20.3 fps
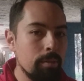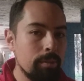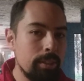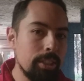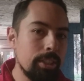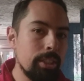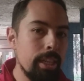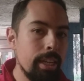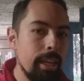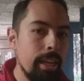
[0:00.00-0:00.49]
of the
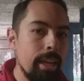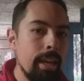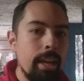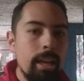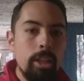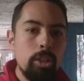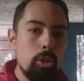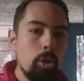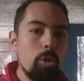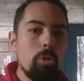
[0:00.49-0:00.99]
city.
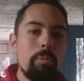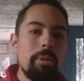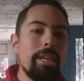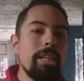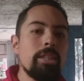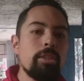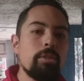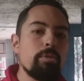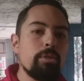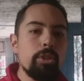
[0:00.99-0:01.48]
So it will be
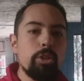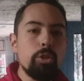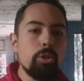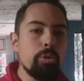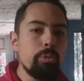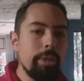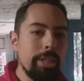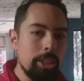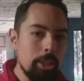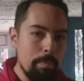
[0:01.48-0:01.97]
easy for you
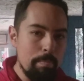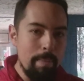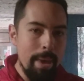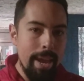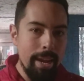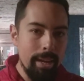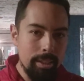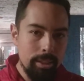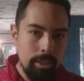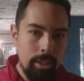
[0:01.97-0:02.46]
to reach
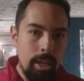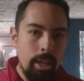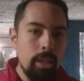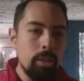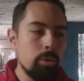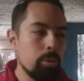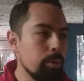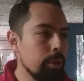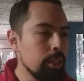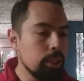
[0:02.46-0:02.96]
banks,
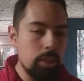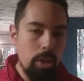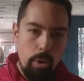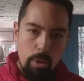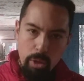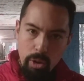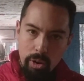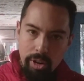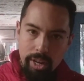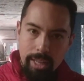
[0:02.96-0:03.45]
to reach
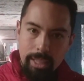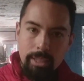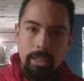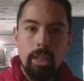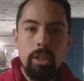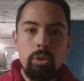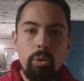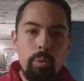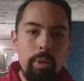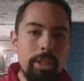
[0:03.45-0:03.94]
authorities,
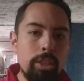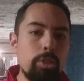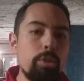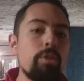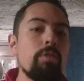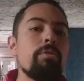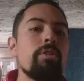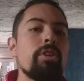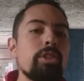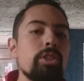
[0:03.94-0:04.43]
to reach
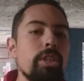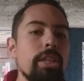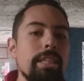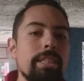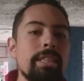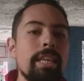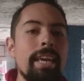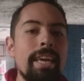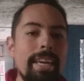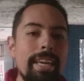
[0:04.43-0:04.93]

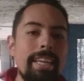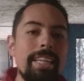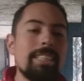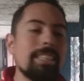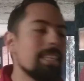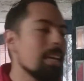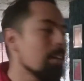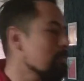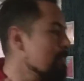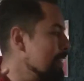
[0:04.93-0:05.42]
universities.
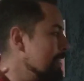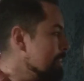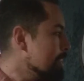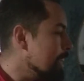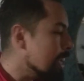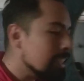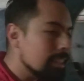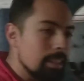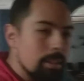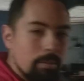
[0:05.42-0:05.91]
It's a
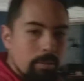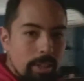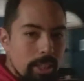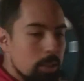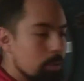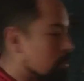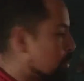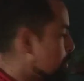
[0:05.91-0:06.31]
fantastic place